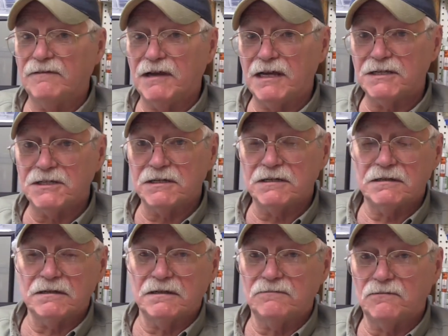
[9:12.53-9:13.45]

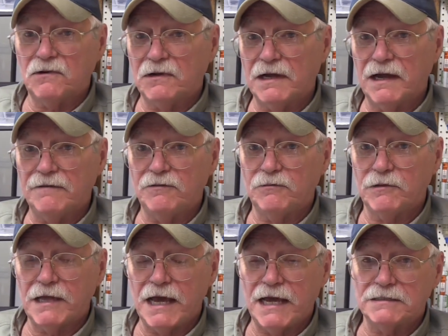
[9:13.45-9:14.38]
etching and what have you
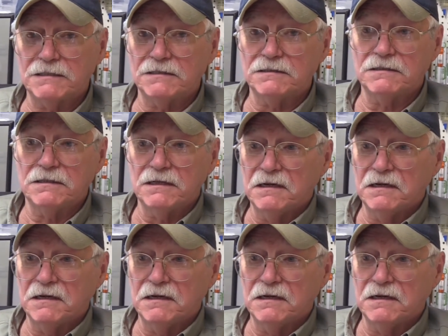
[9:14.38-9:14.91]
with acids,